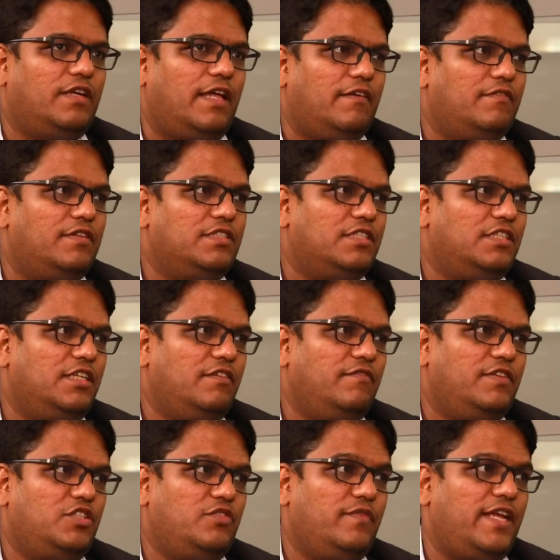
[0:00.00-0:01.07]
diversity
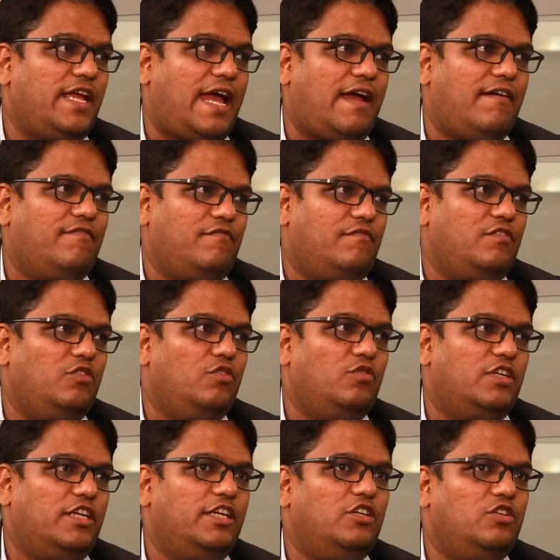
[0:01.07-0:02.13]
which we have
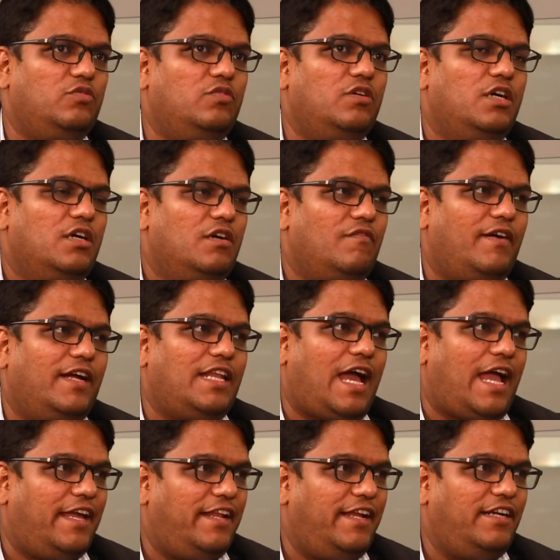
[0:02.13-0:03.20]
looked into while
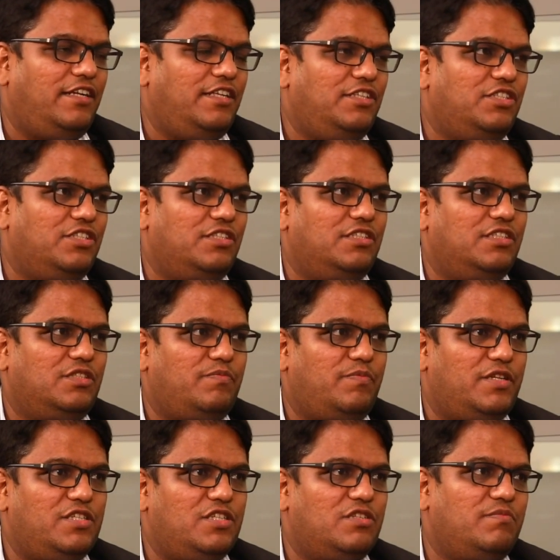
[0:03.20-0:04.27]
hiring teachers,
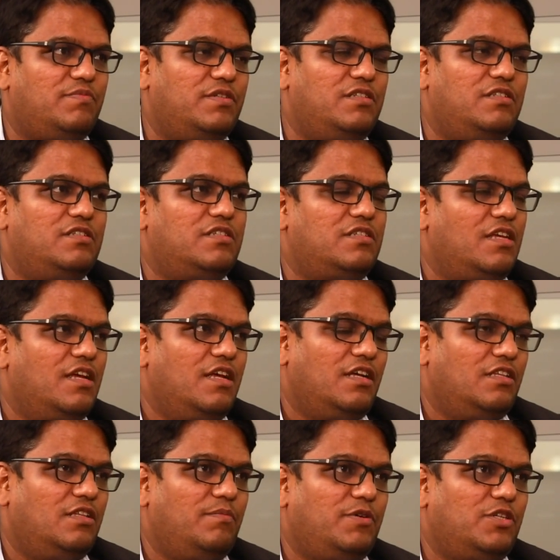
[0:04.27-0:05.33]
principals,
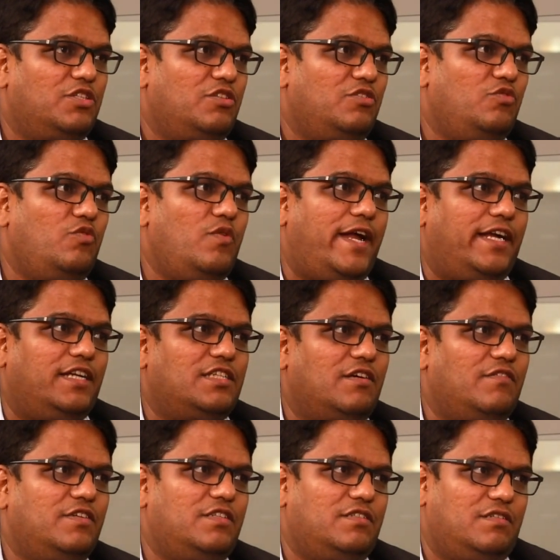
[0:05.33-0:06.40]
the person who heads
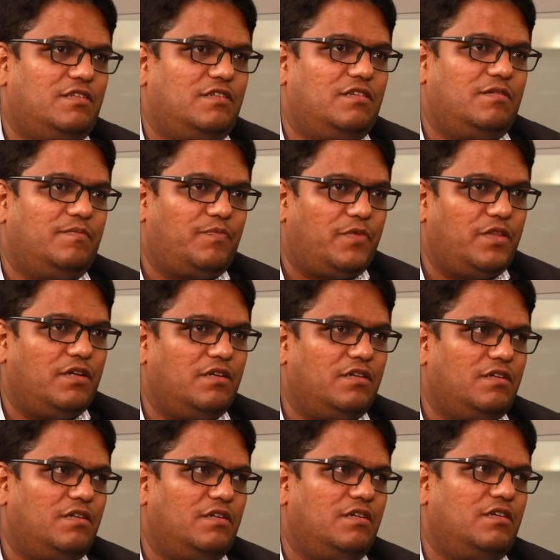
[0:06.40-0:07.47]
our
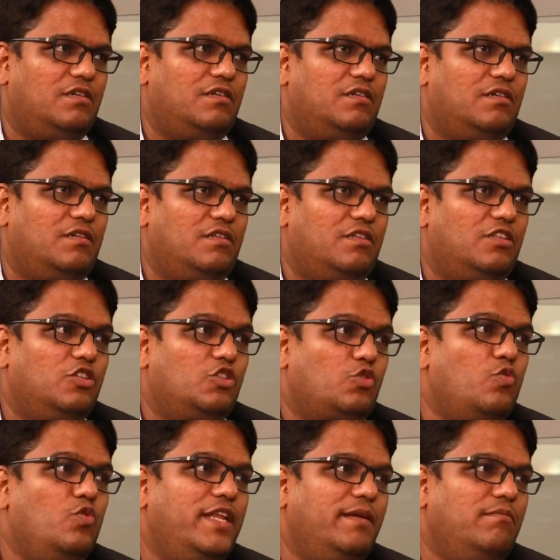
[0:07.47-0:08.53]
the
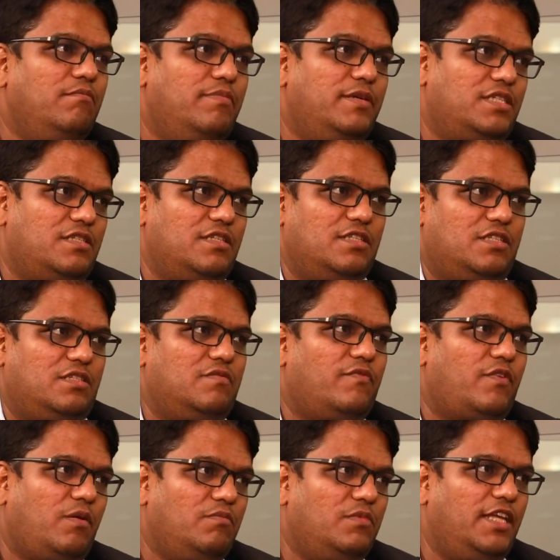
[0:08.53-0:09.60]
schooling business
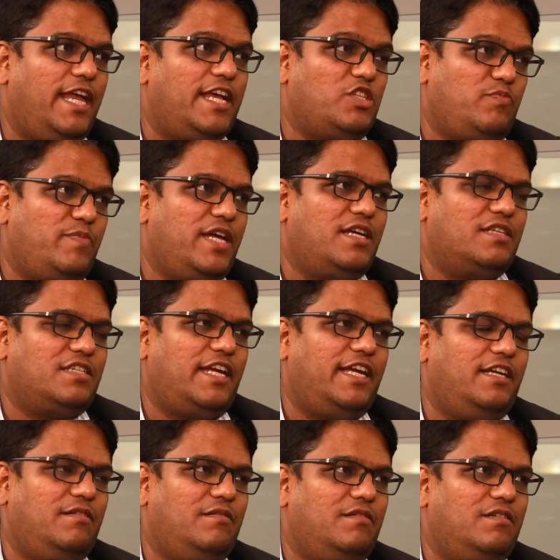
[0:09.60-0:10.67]
from the SPR
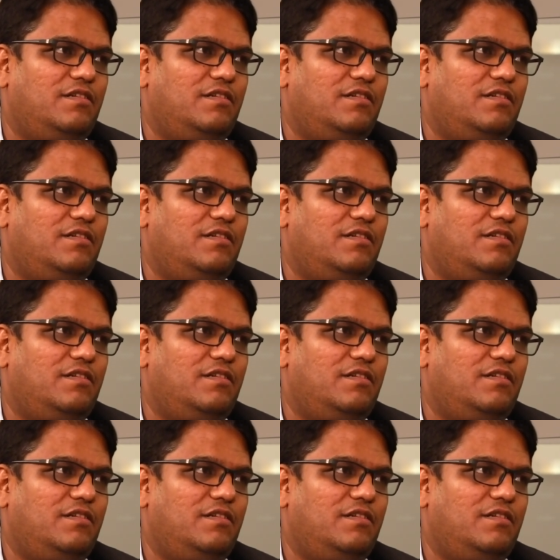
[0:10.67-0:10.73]
side,